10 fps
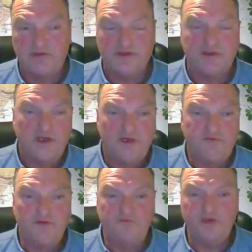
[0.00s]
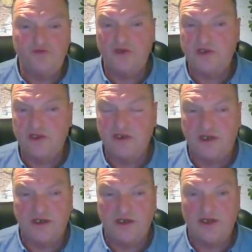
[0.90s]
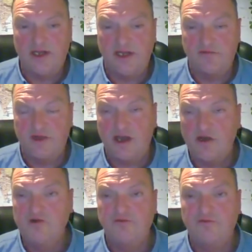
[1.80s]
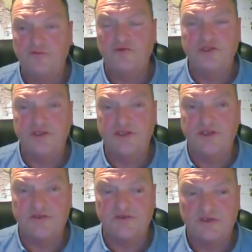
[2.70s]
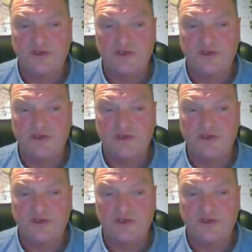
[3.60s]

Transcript: because if you've been drinking like I have for over 40 years,